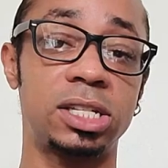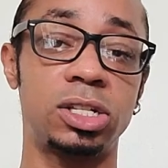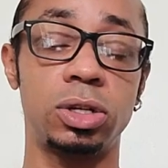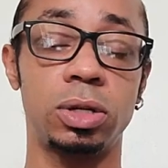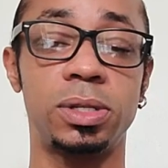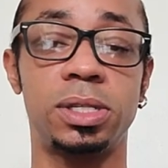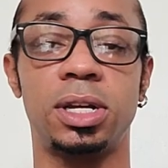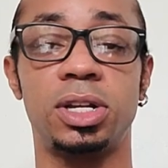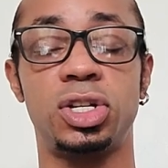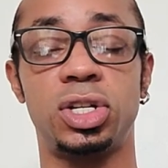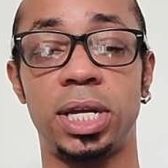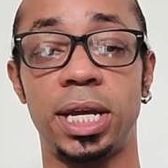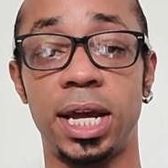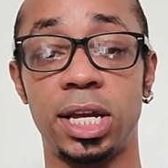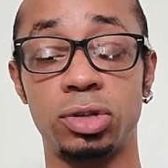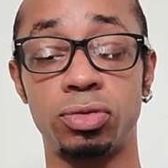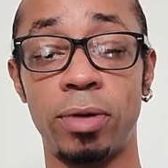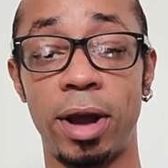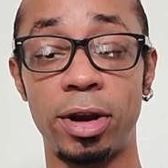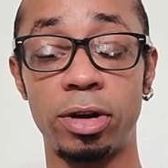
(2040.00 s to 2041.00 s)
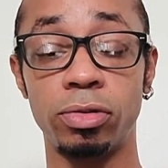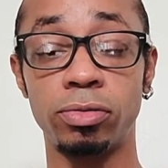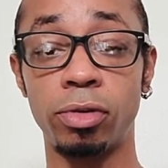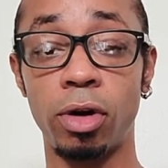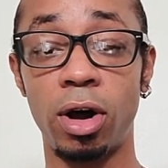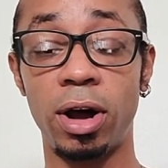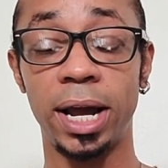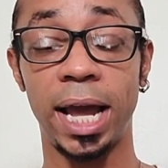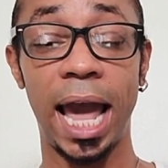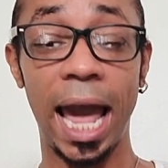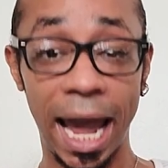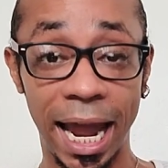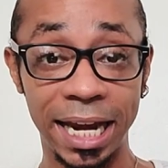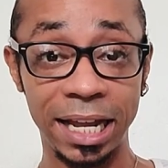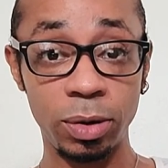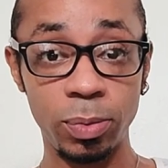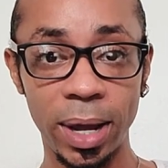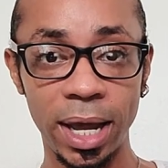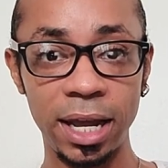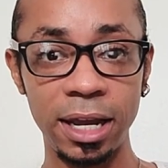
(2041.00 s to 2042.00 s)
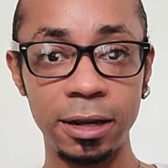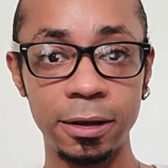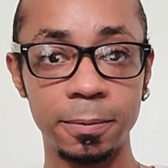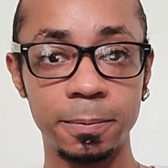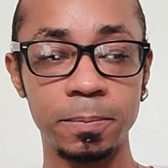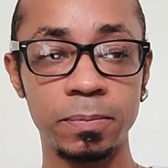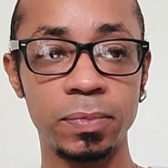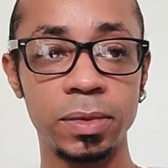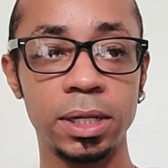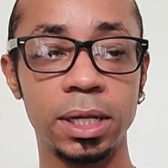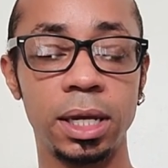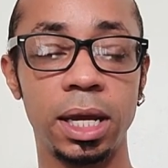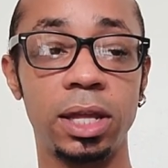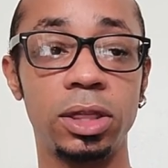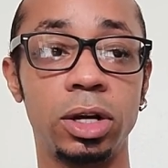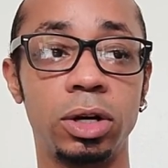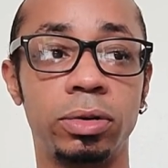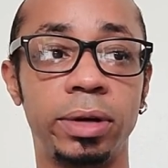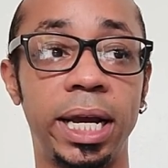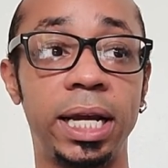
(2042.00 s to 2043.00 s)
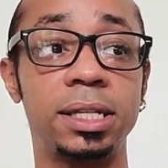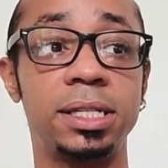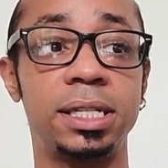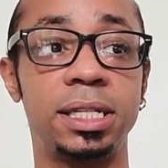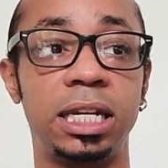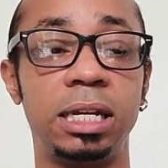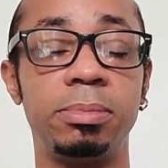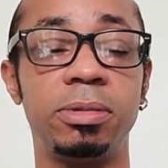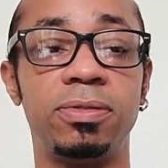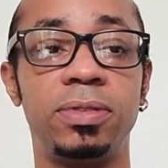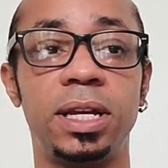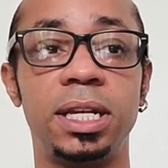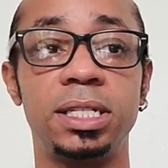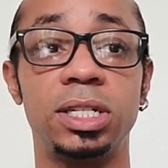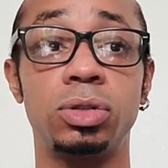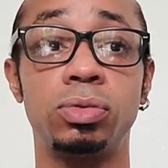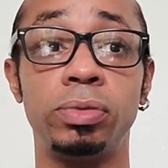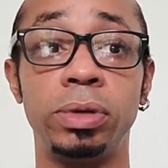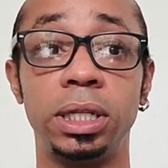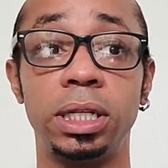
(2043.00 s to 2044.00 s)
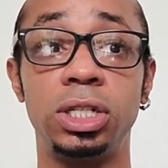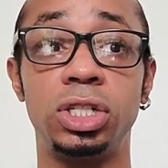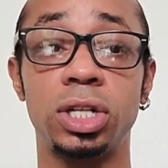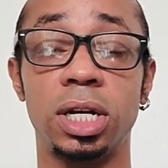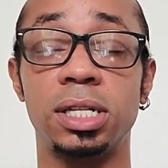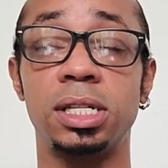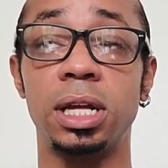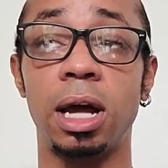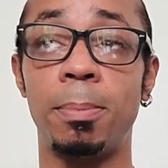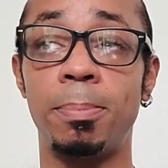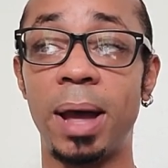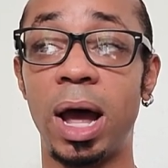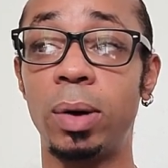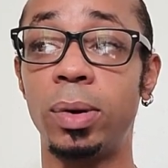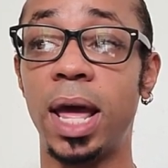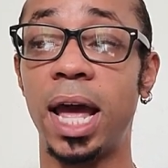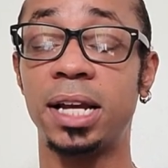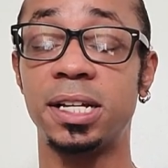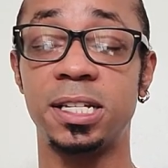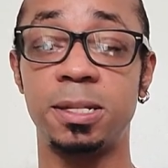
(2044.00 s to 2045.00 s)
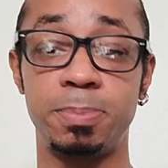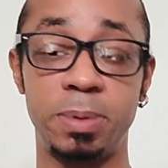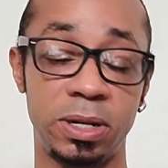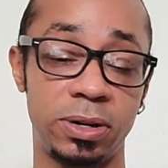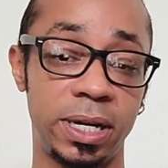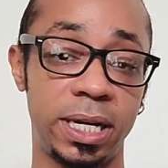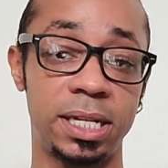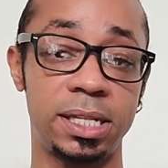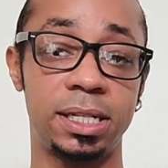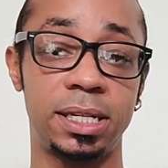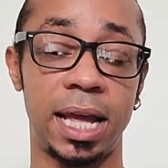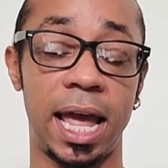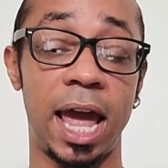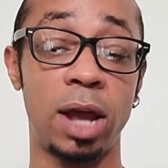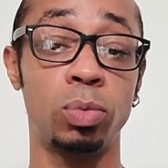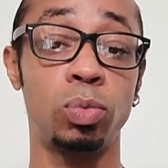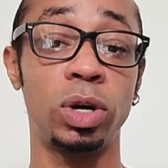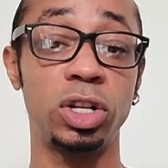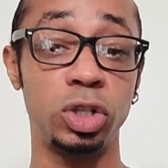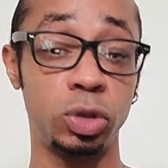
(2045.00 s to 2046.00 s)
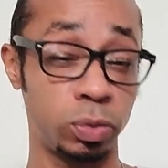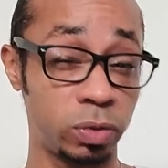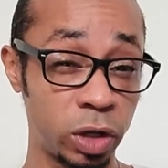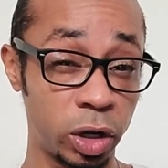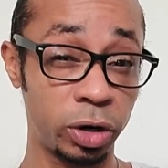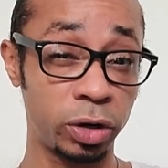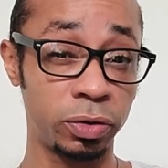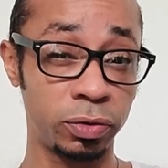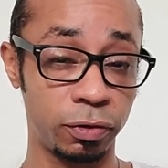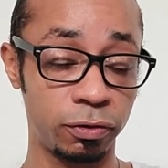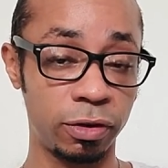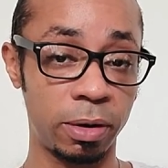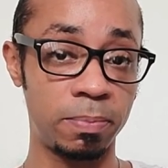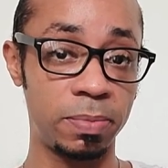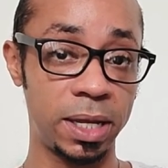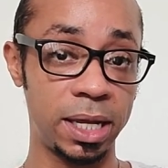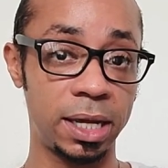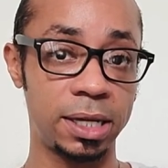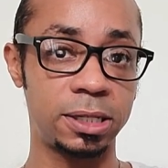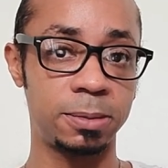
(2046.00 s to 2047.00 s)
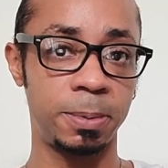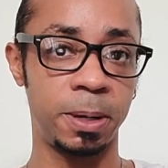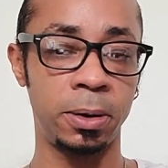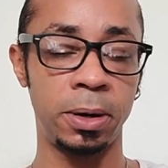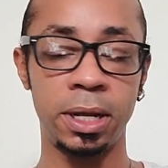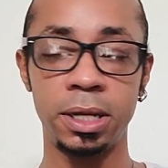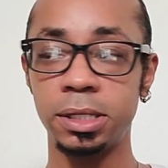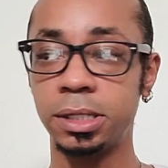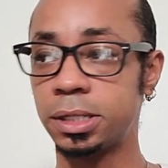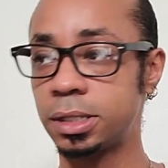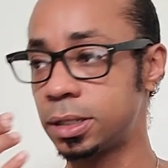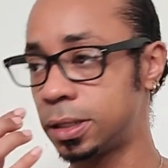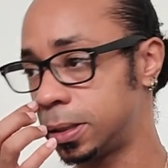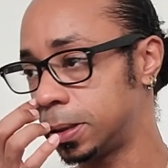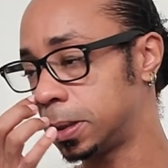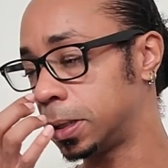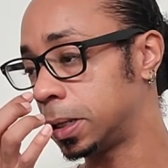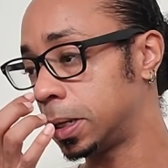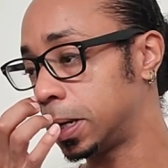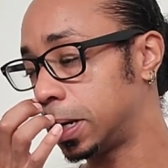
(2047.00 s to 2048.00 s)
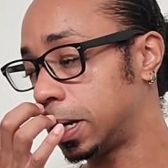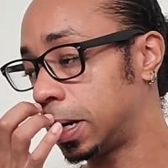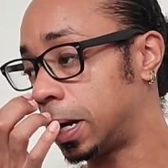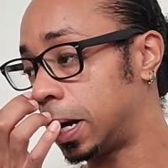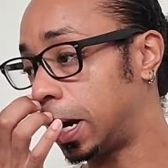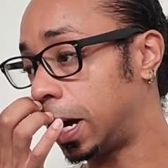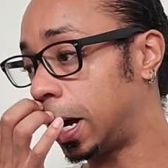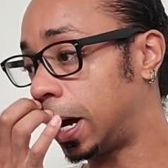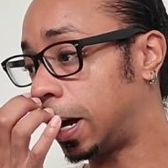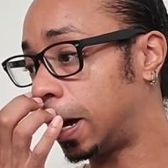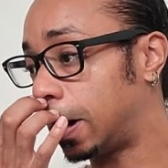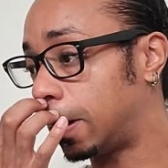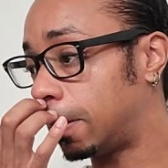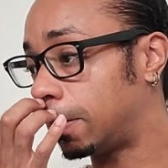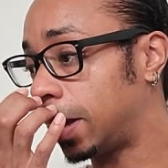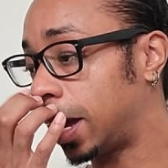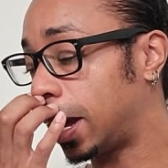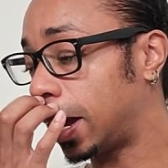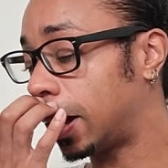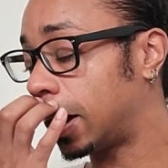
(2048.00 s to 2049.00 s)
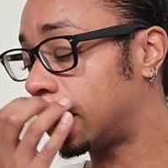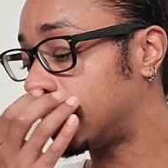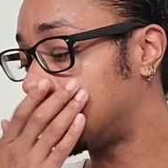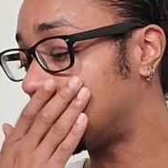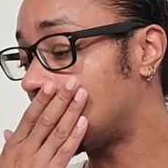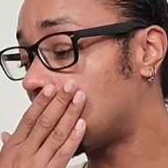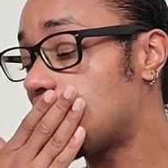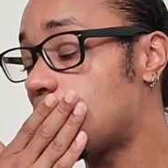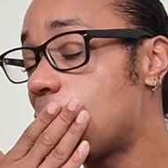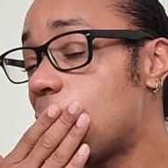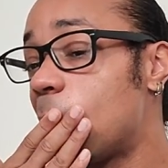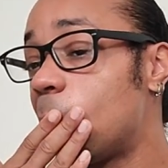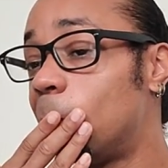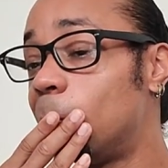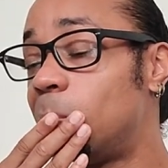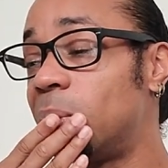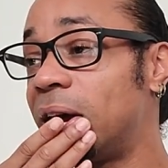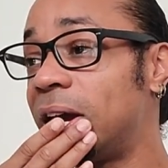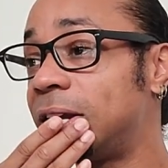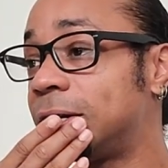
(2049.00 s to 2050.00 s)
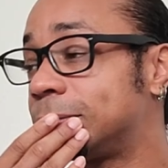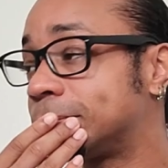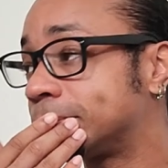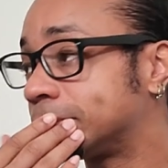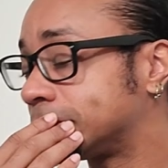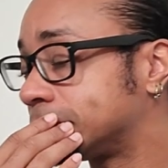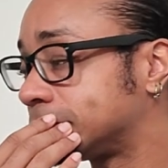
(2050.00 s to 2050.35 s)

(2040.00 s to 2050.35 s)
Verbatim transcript: is no such thing as right or wrong anyway. In the grand scheme of things, it's really just about experience and what you learn from the experience. Um, but